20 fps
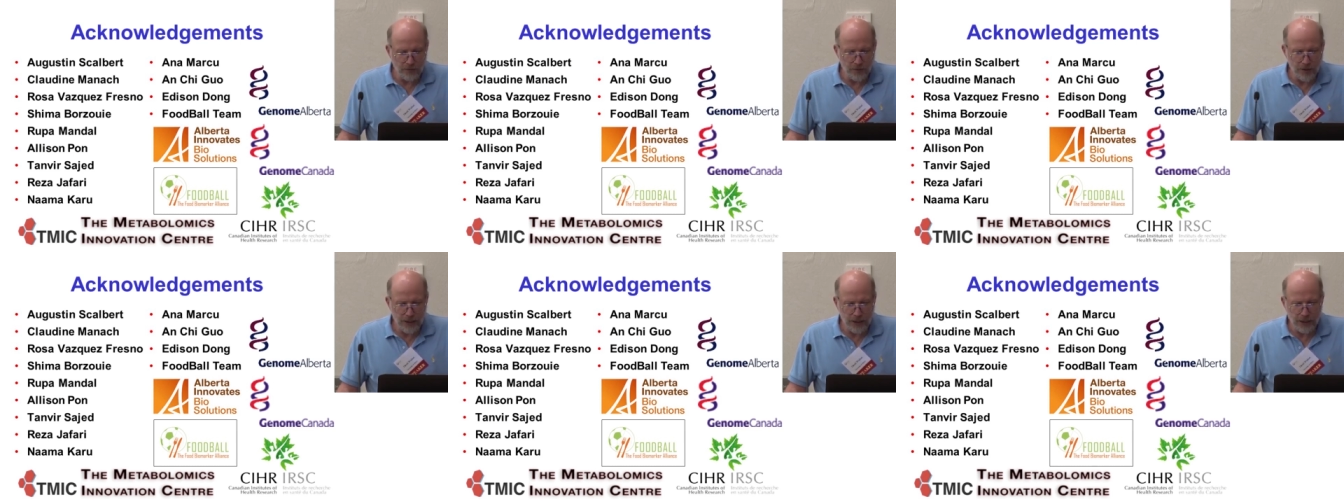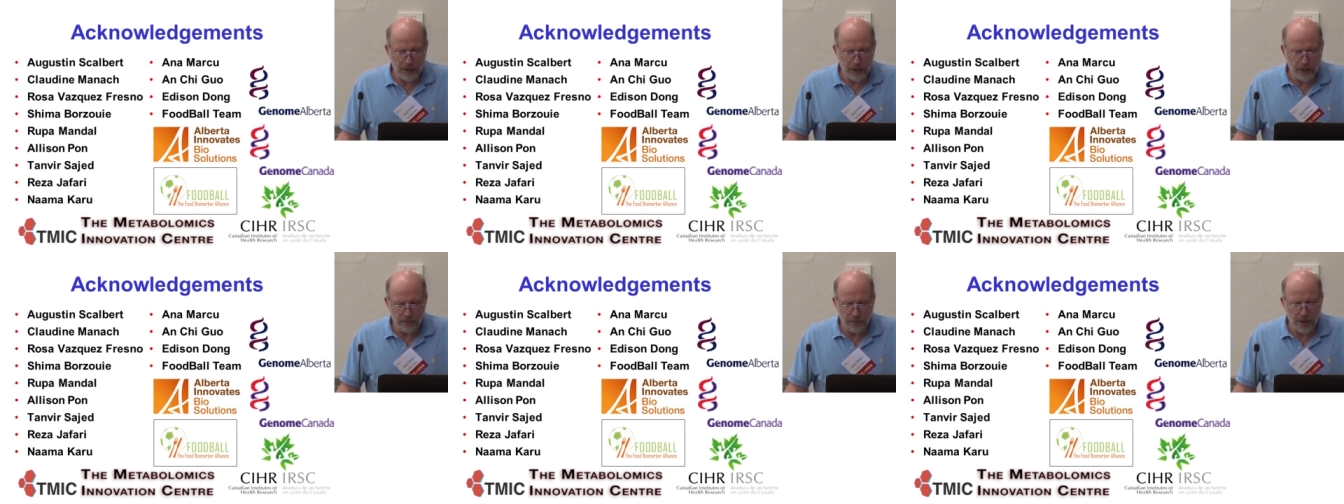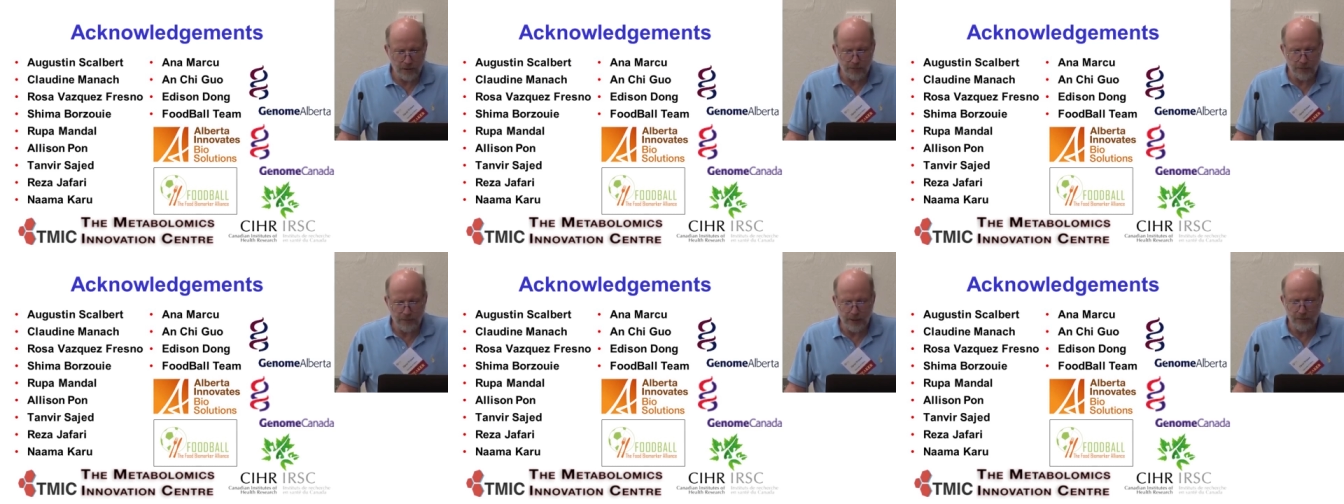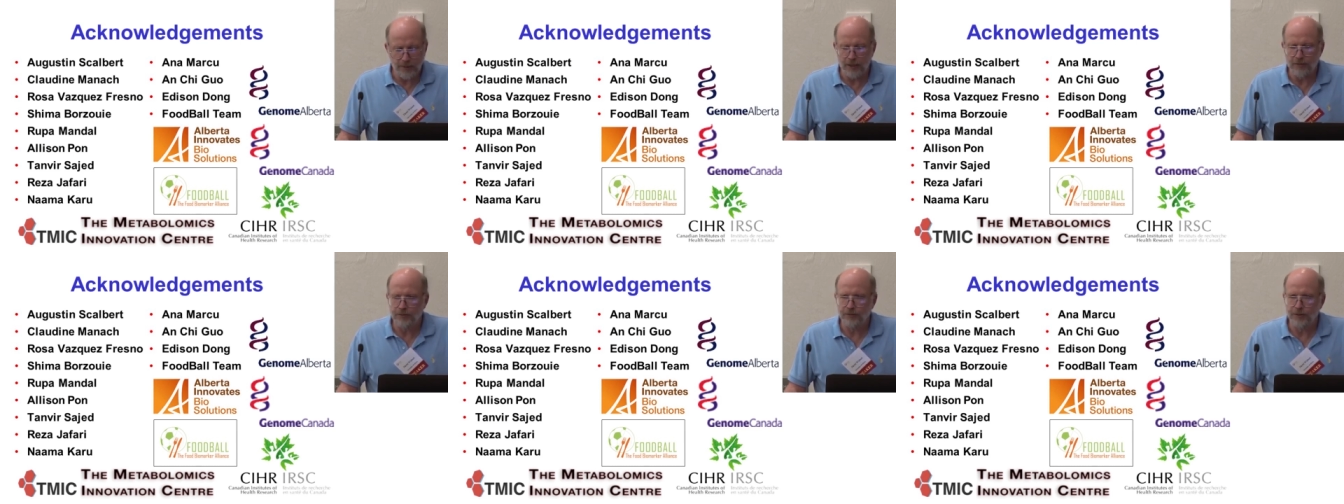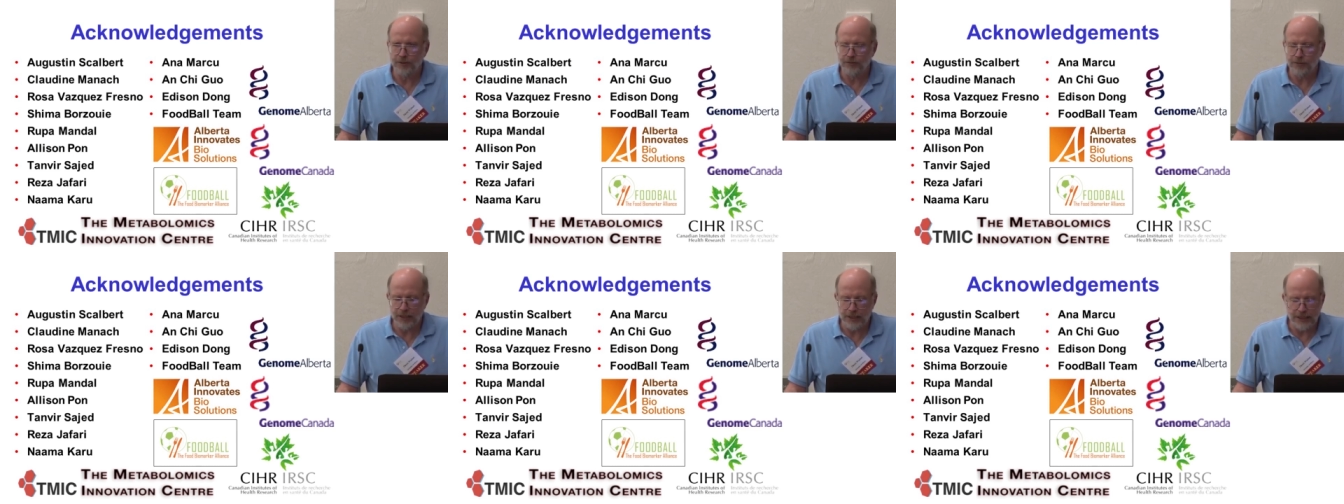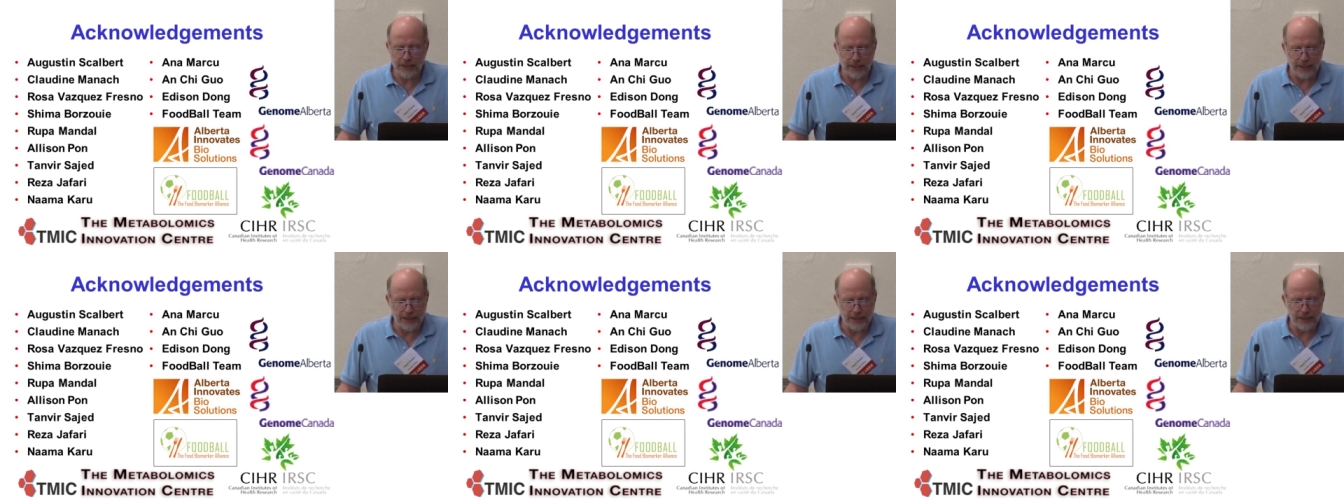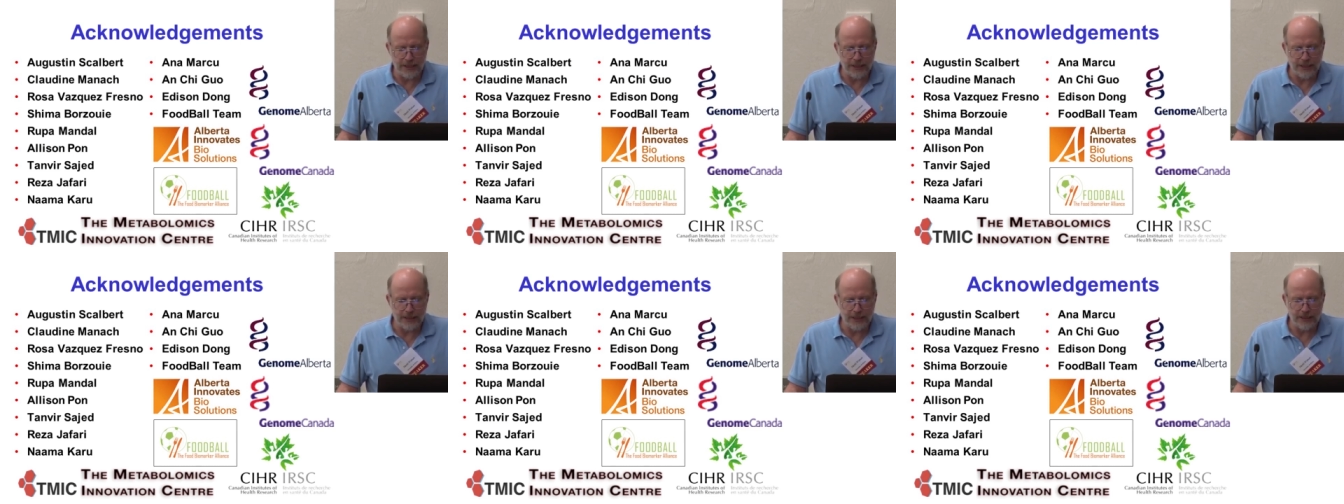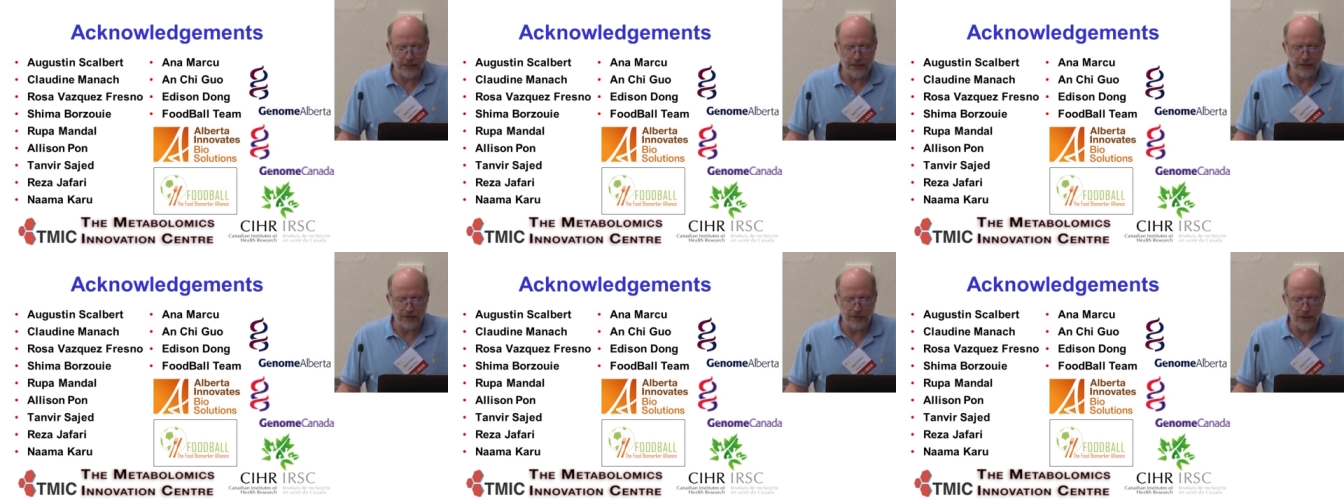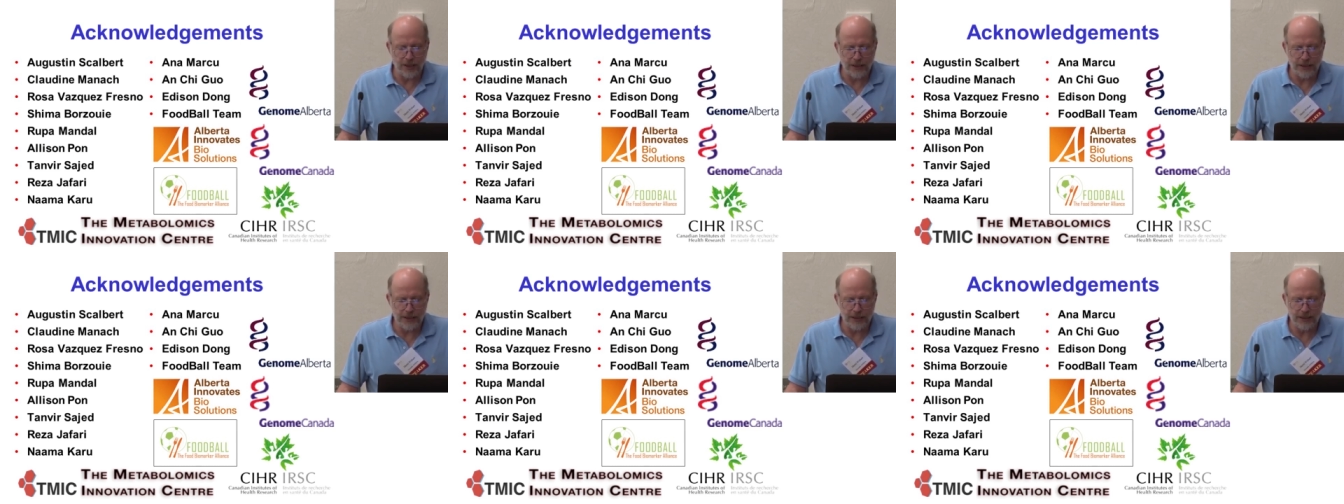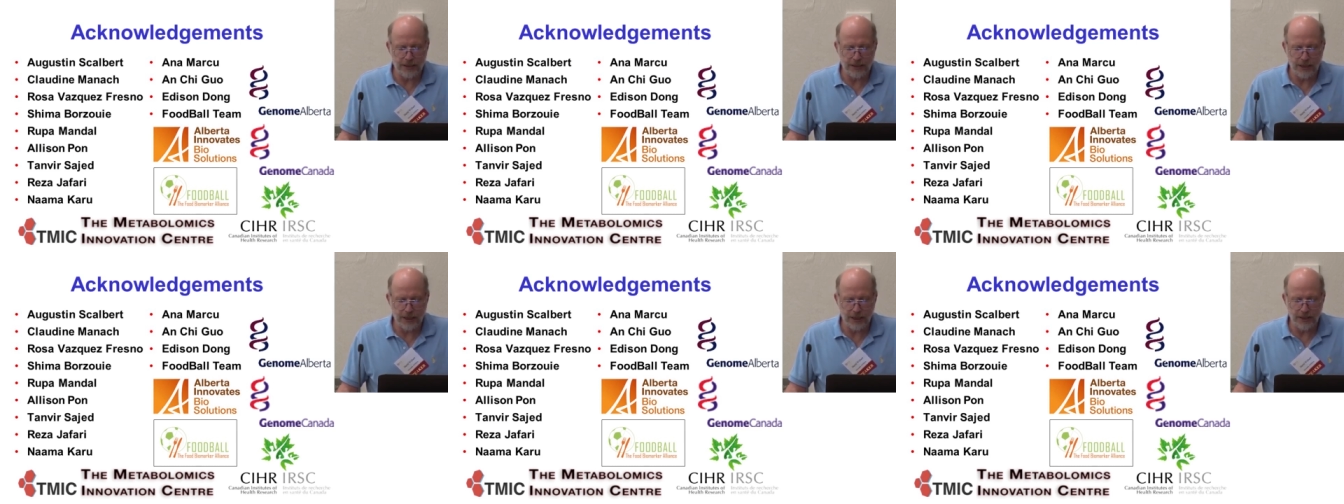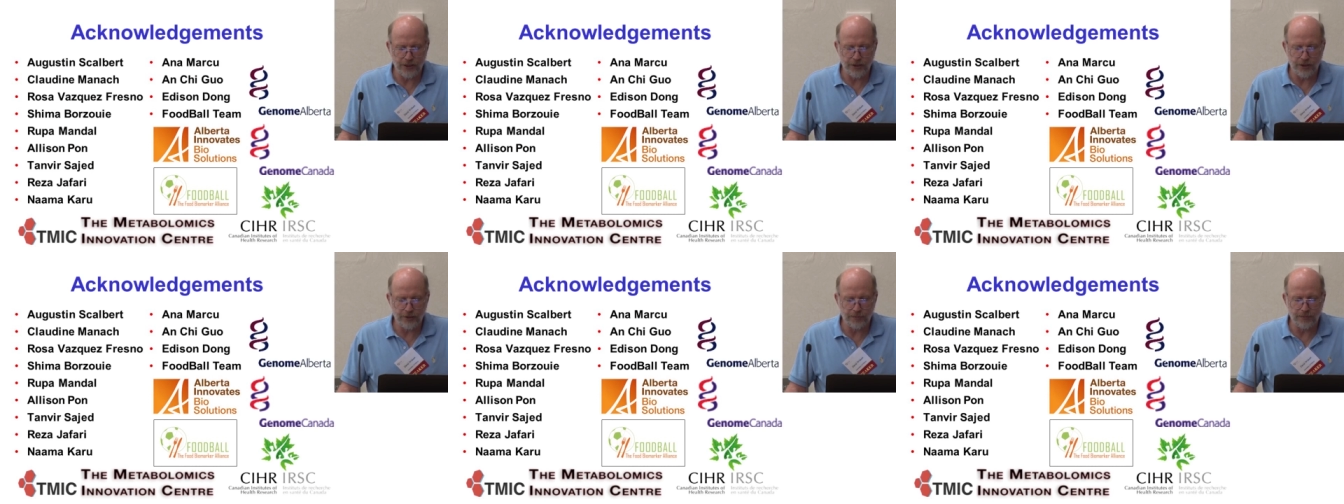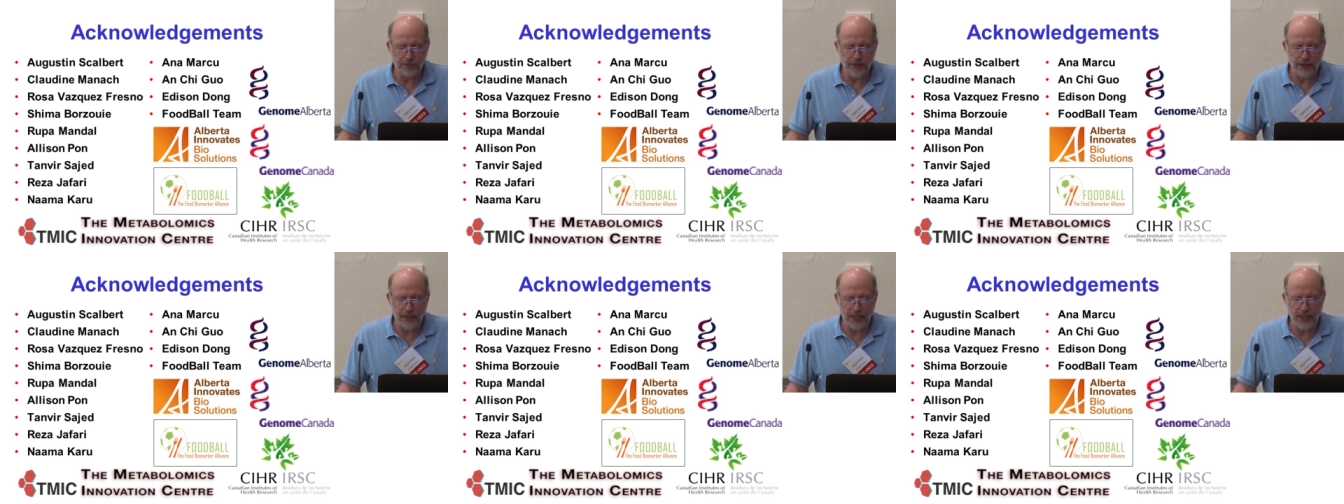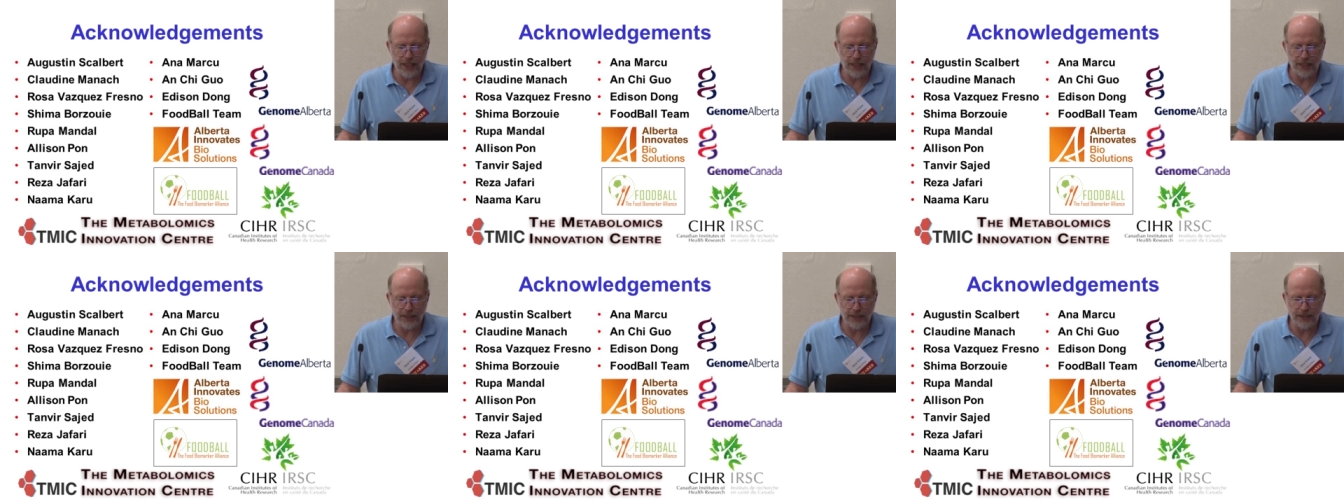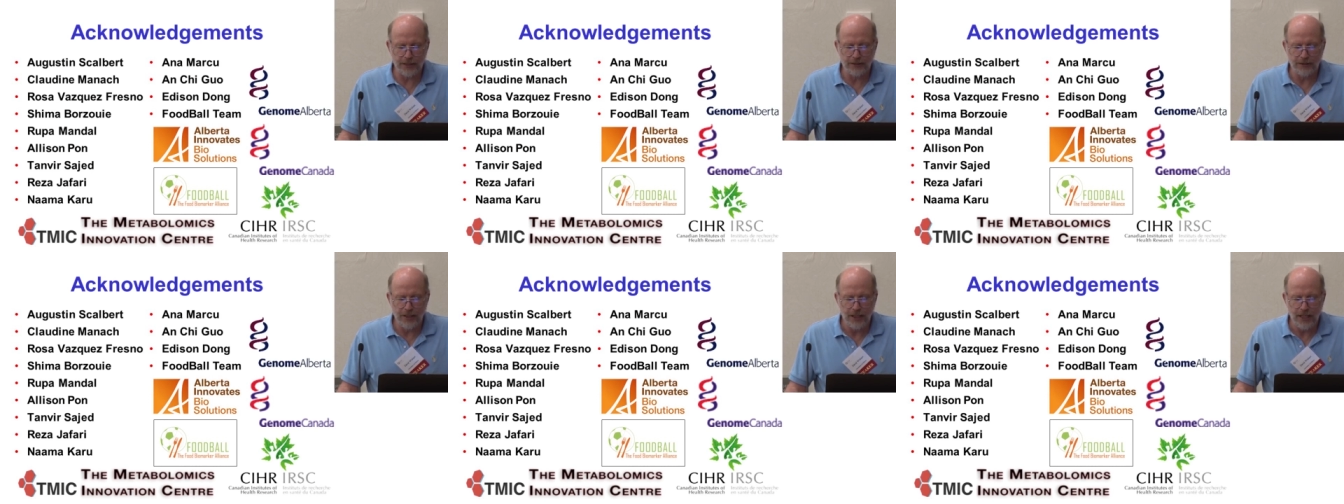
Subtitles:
which there are probably about 50 scientists across Europe and Canada,